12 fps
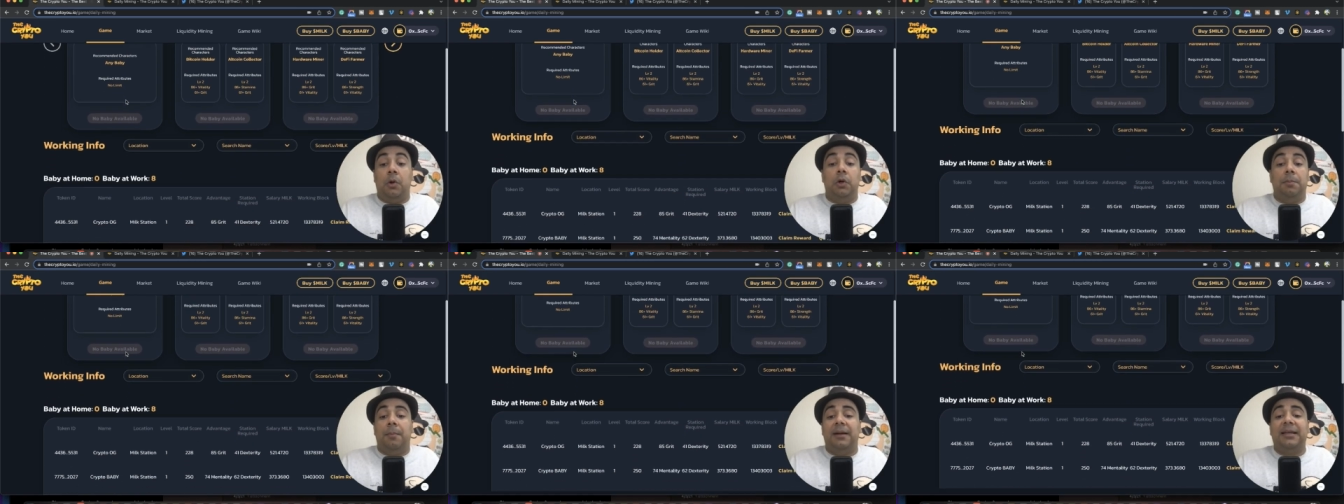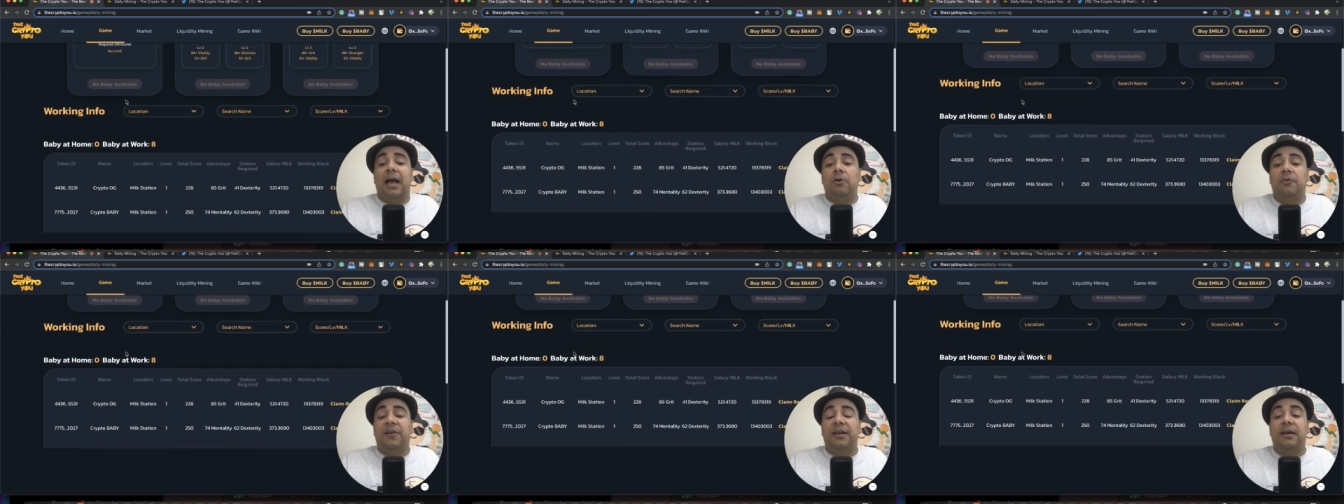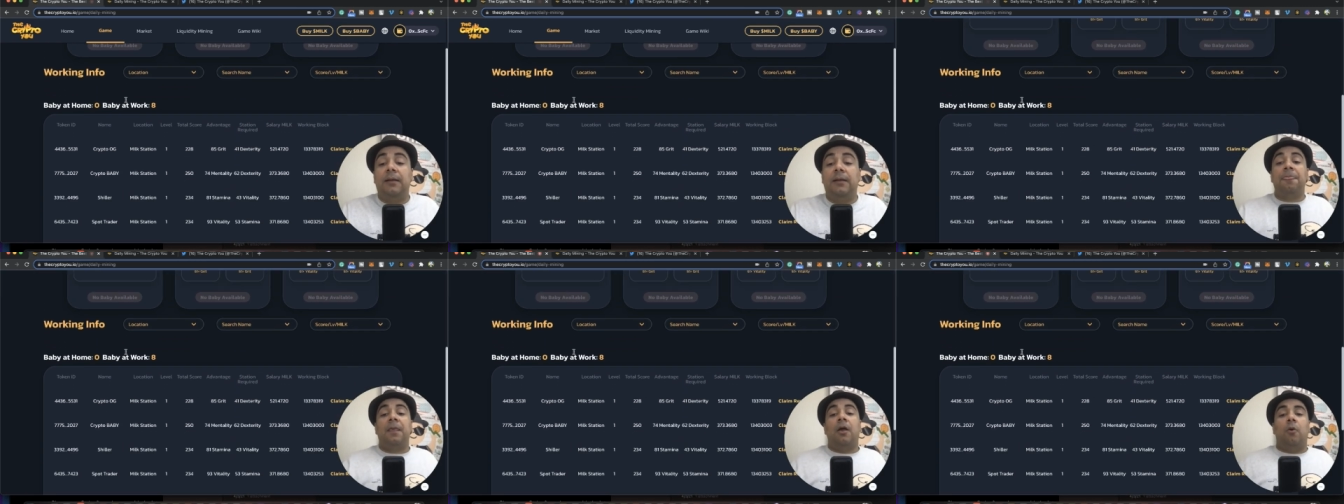good money out of it.
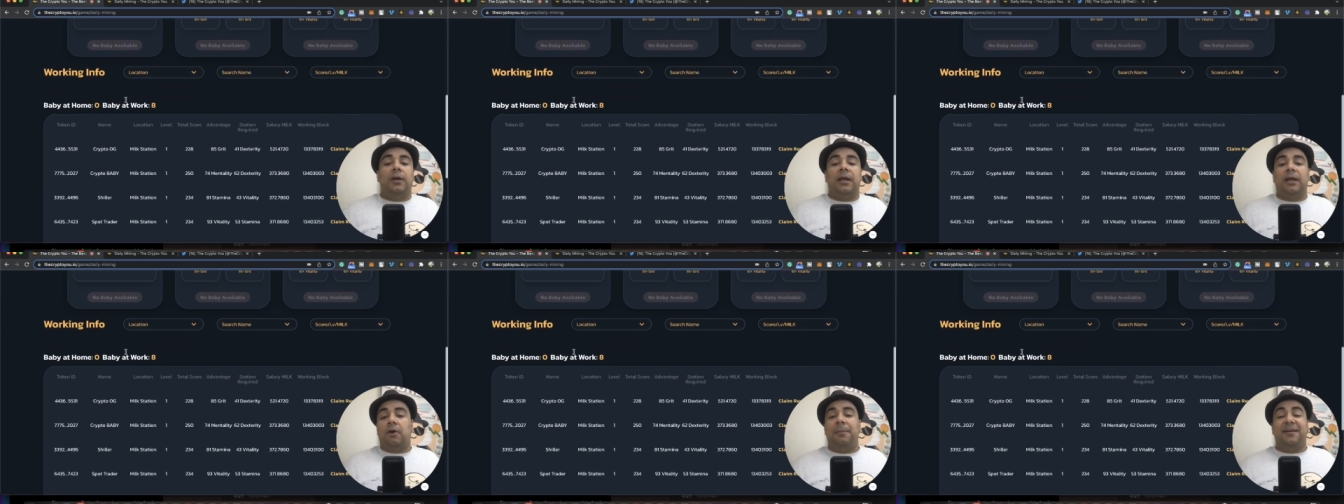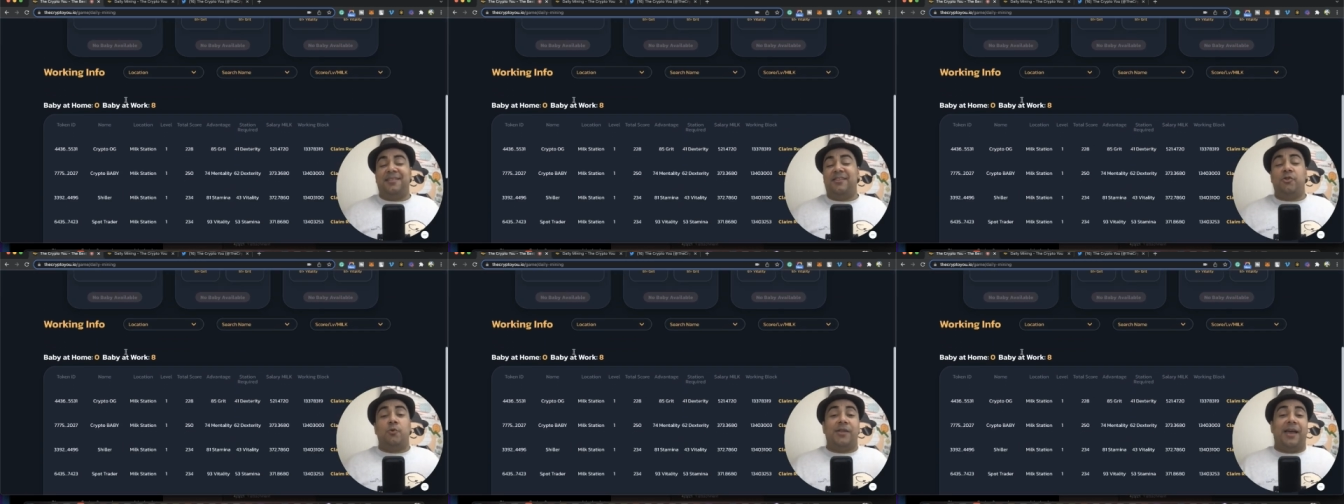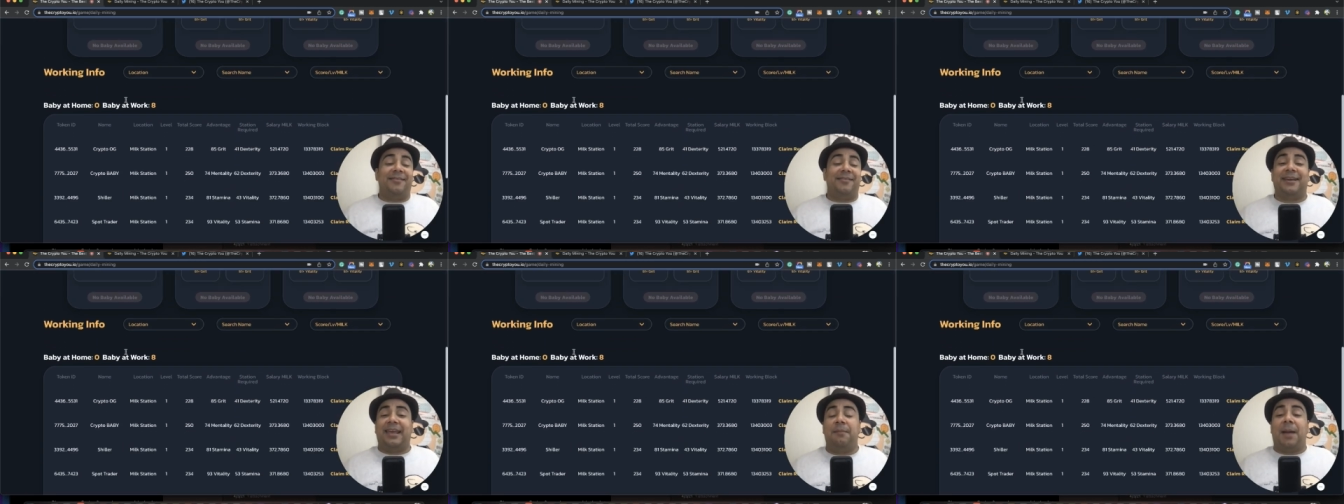When I compare this to the other
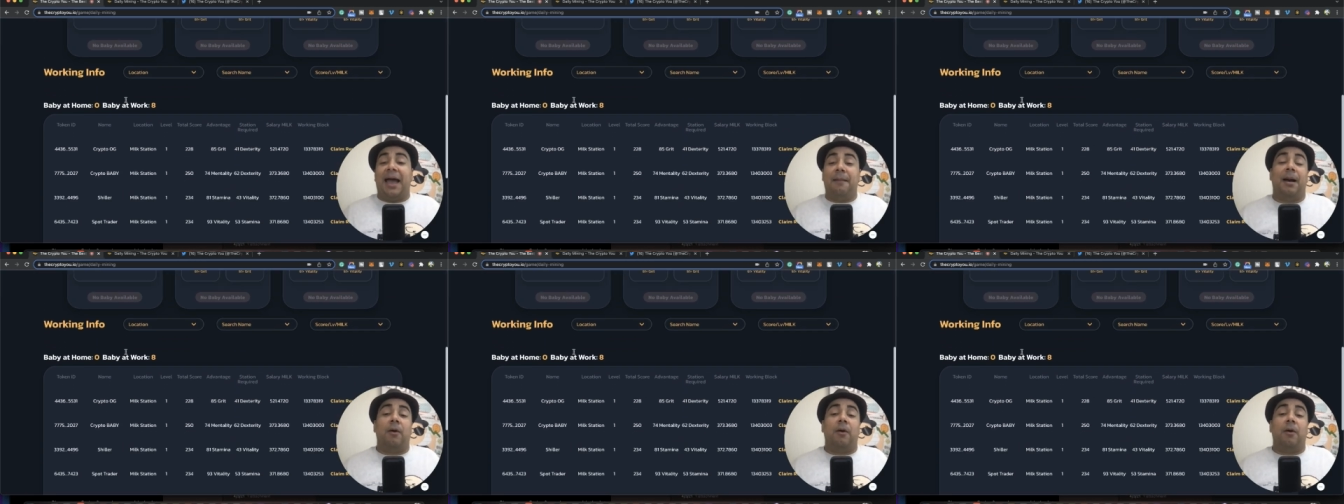game I'm